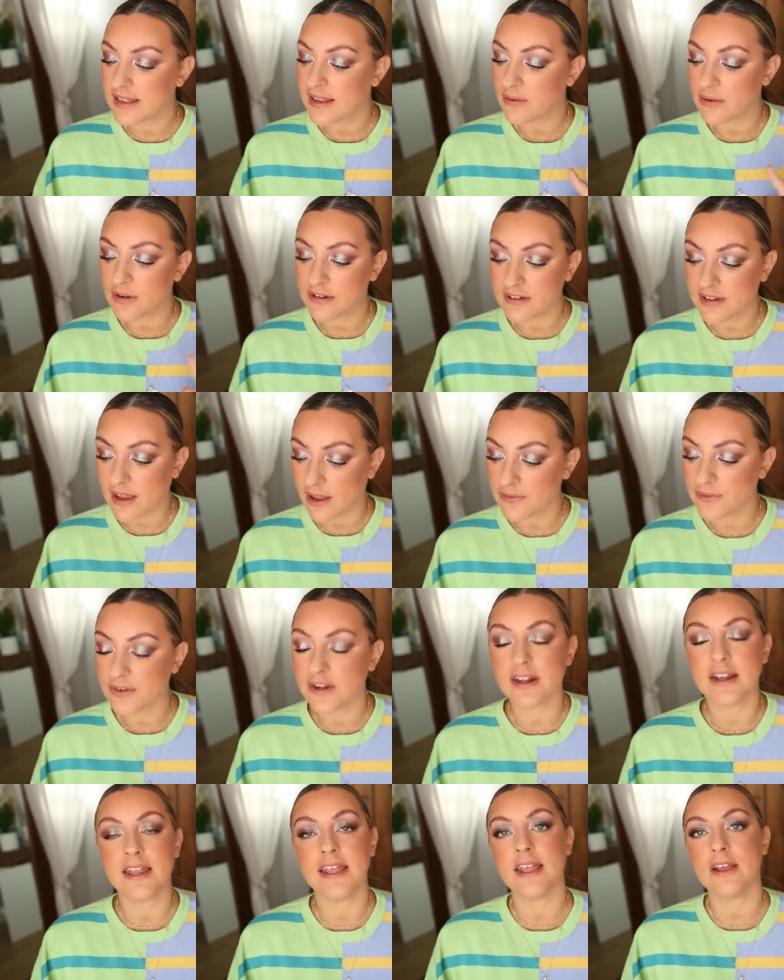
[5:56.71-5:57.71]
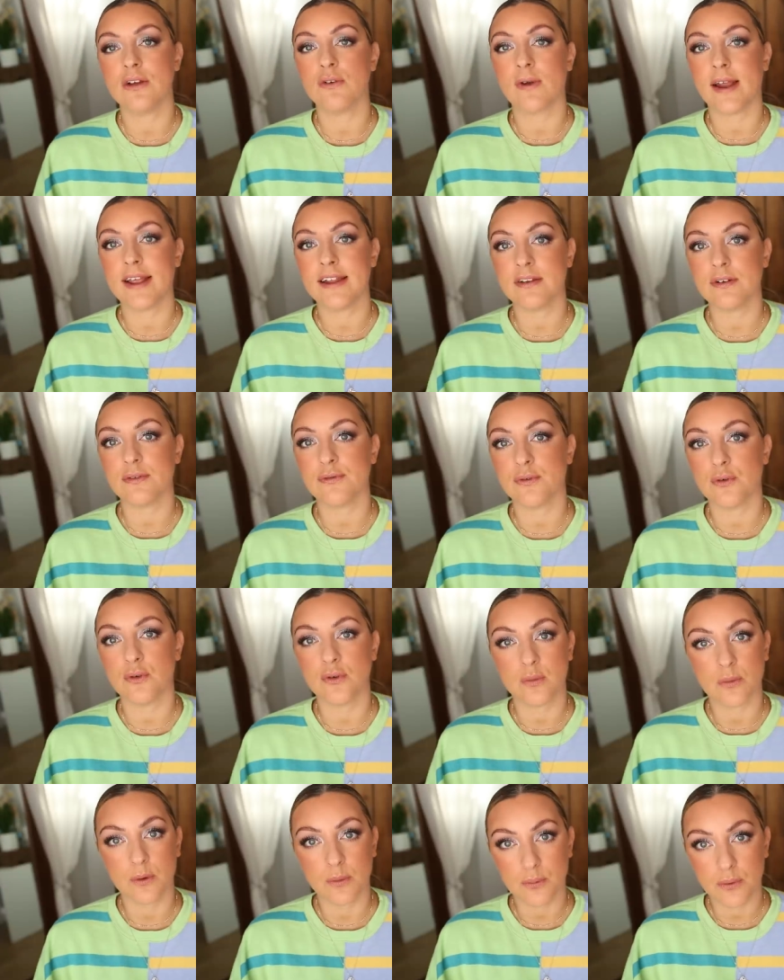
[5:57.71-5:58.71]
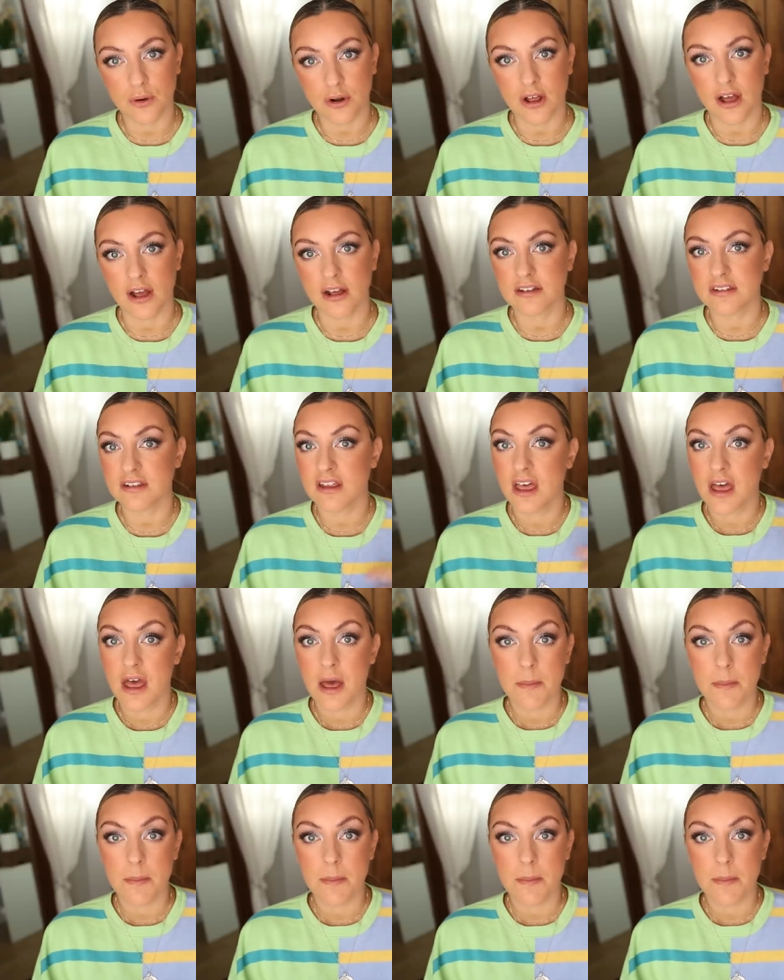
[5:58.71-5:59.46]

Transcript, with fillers: There are definitely great affordable products,